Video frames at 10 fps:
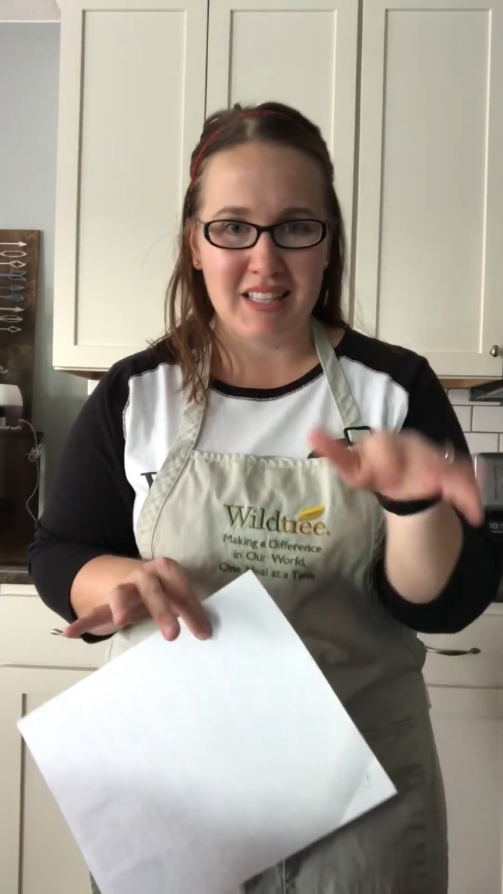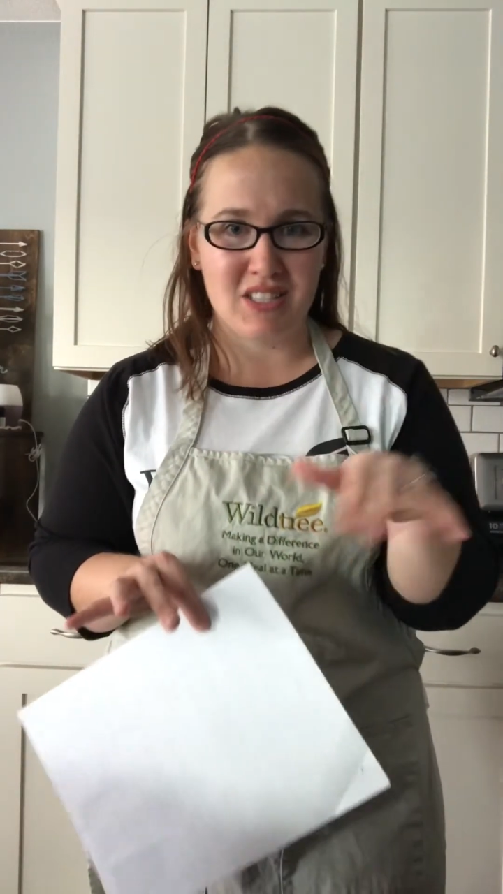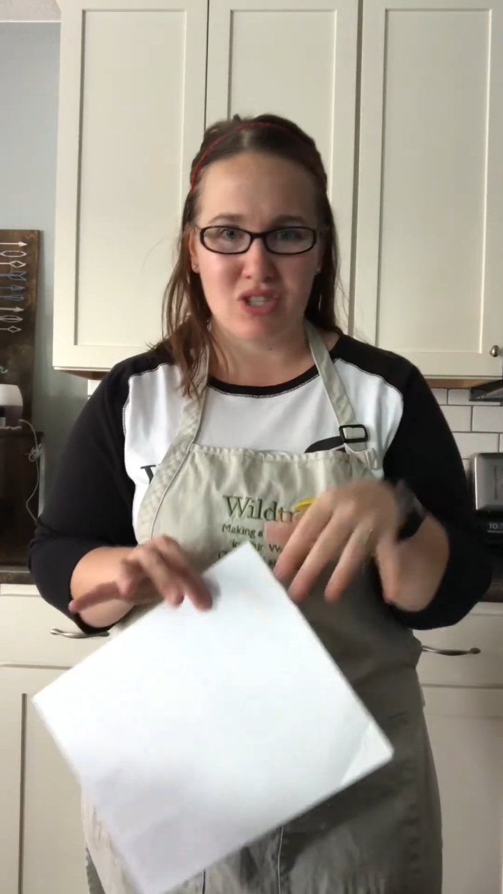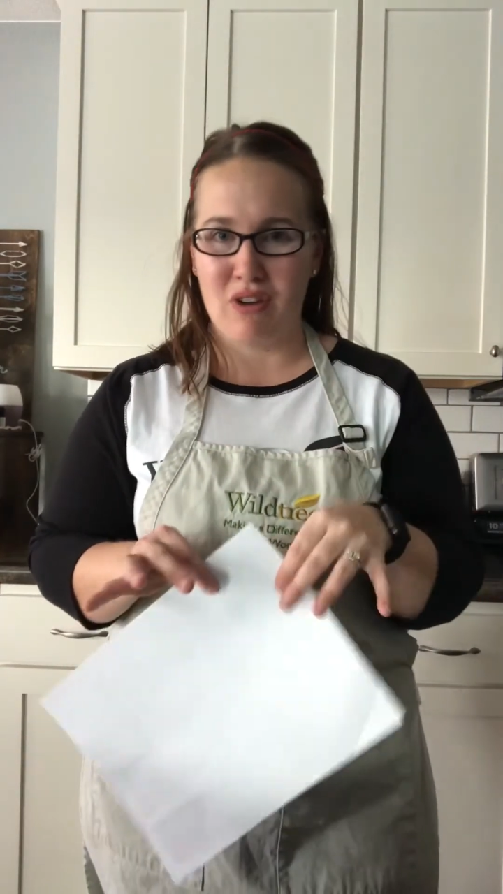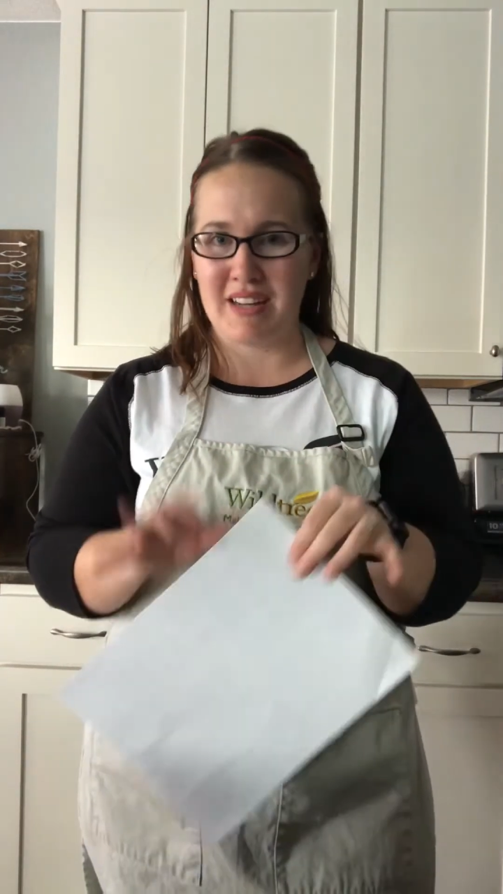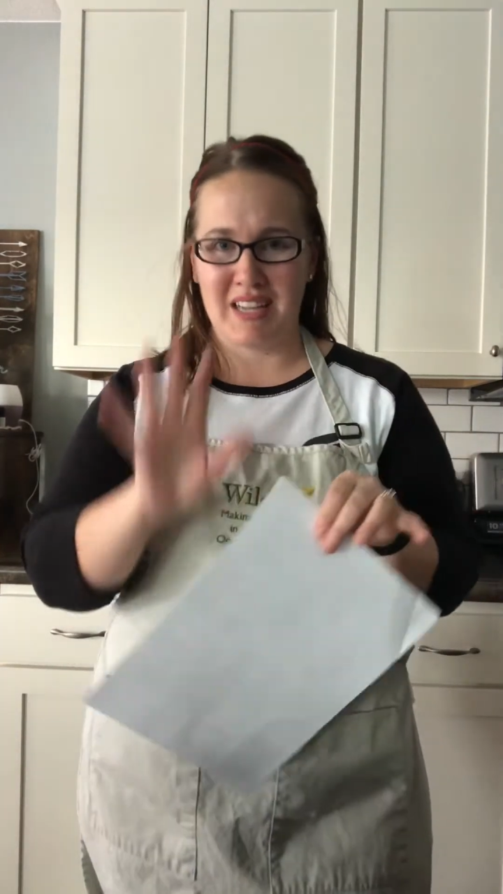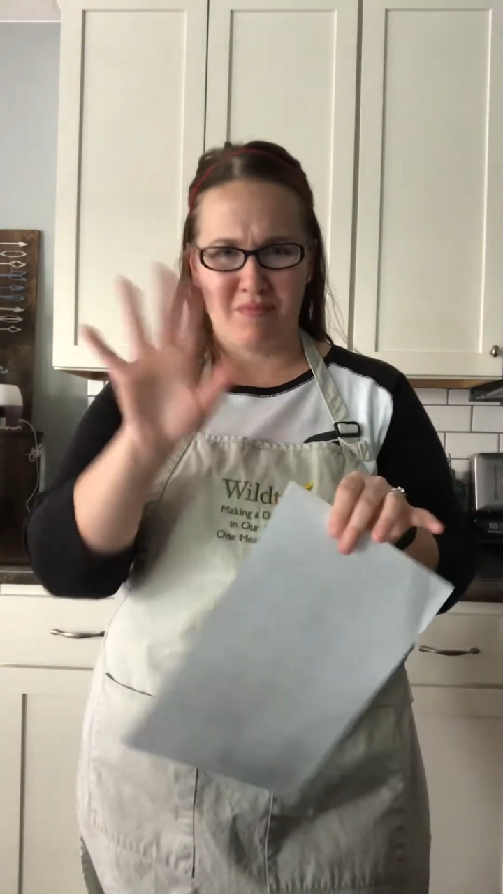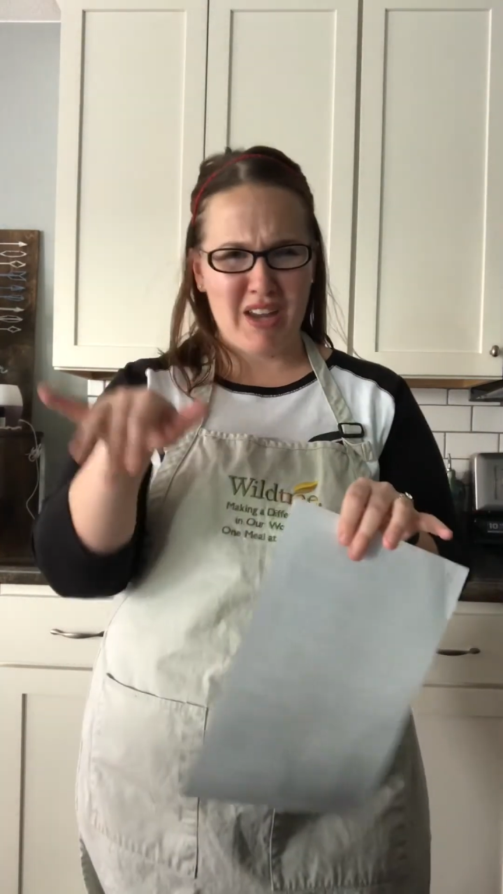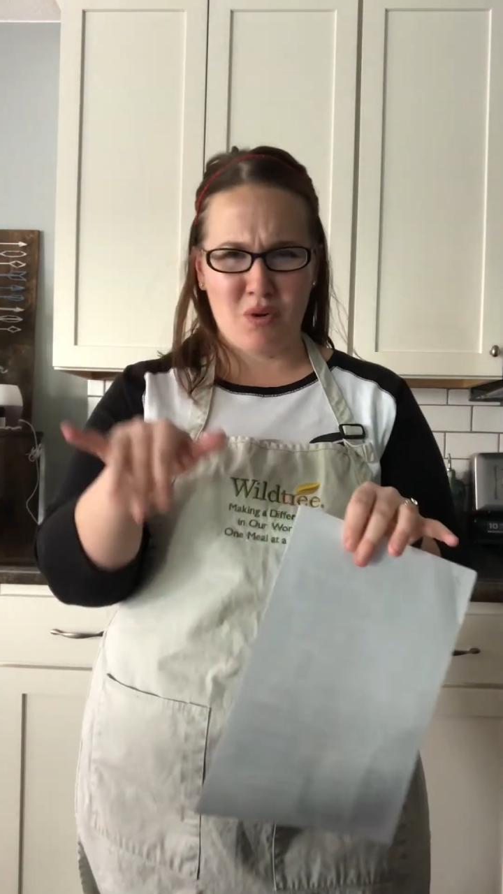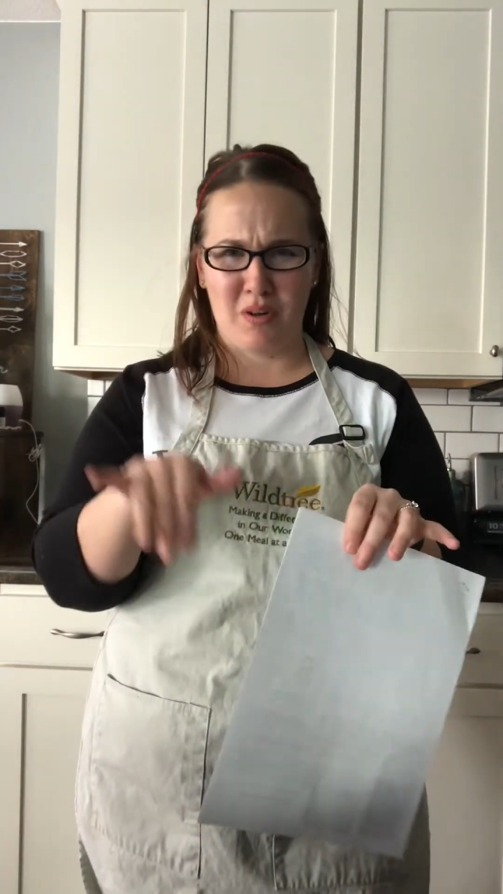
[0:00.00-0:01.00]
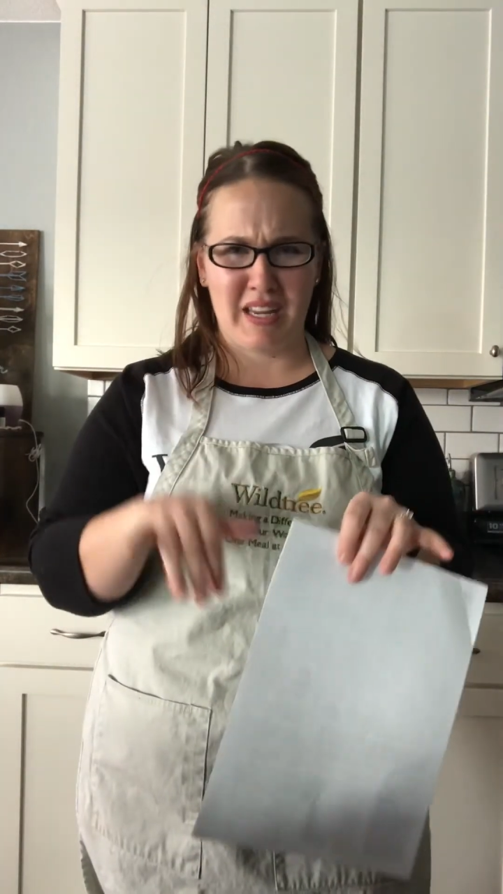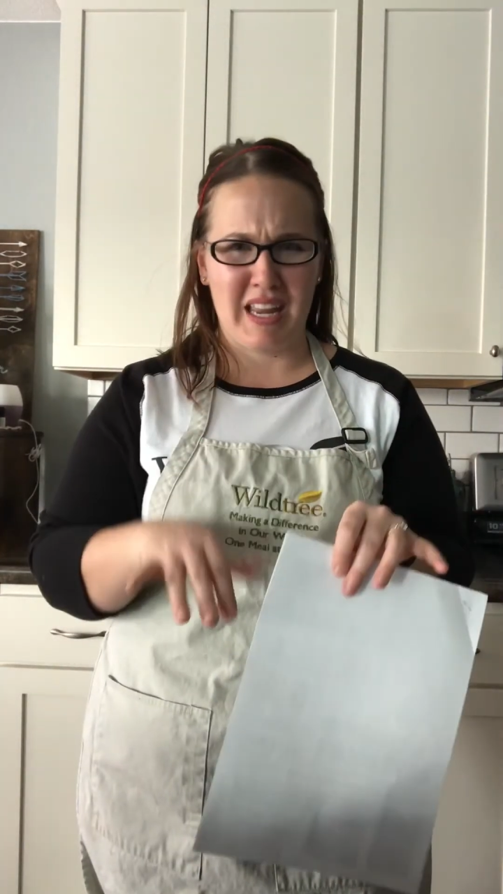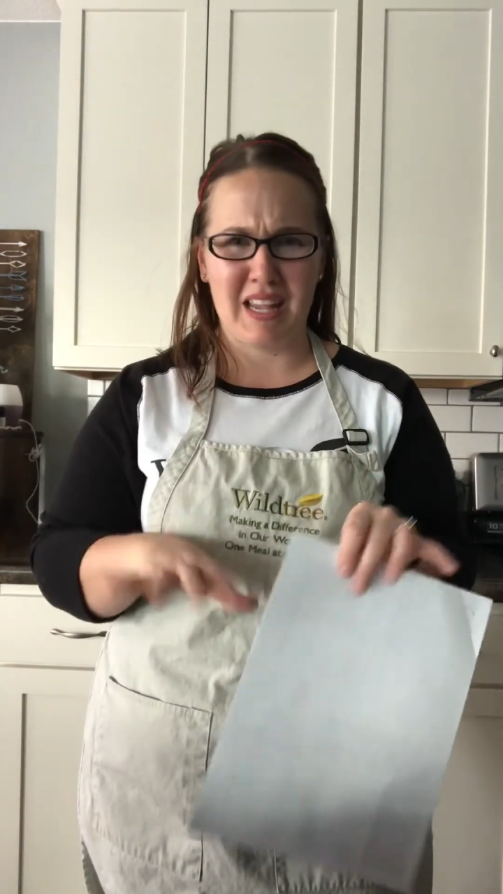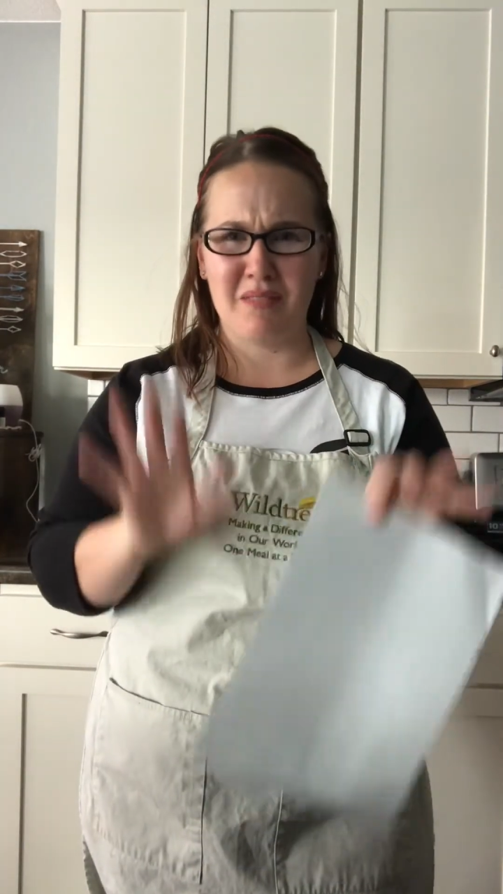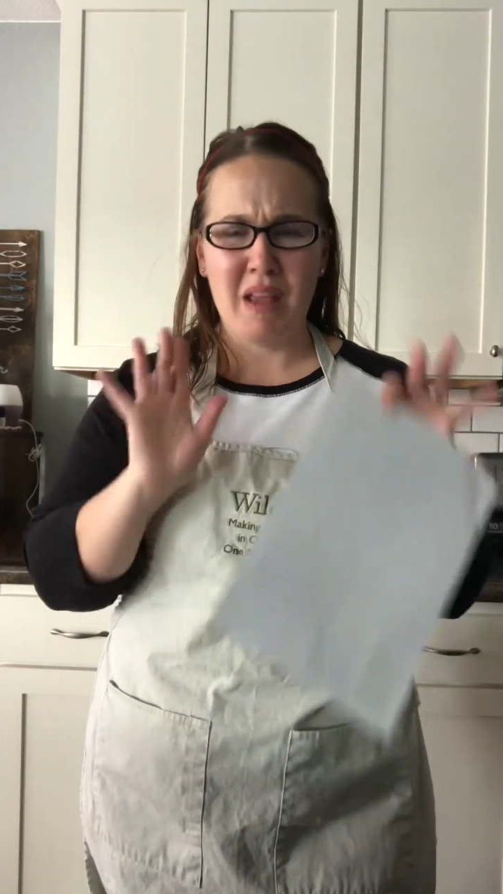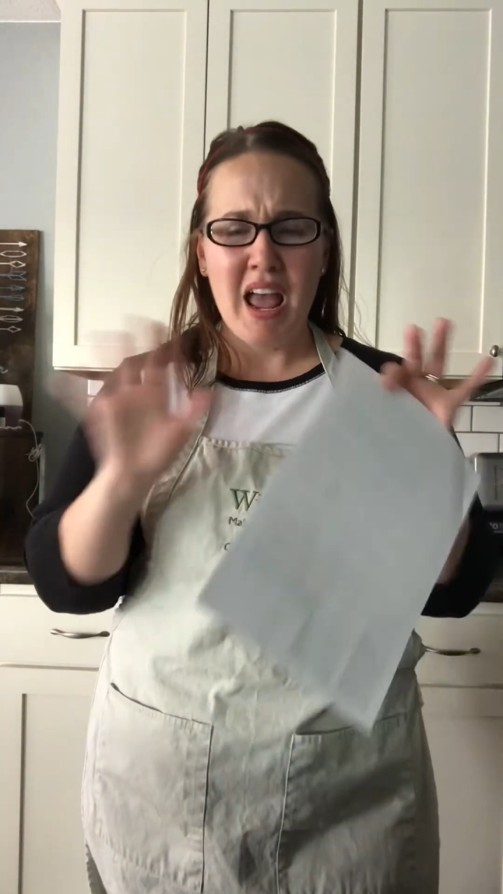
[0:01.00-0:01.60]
It's distracting. I totally get it.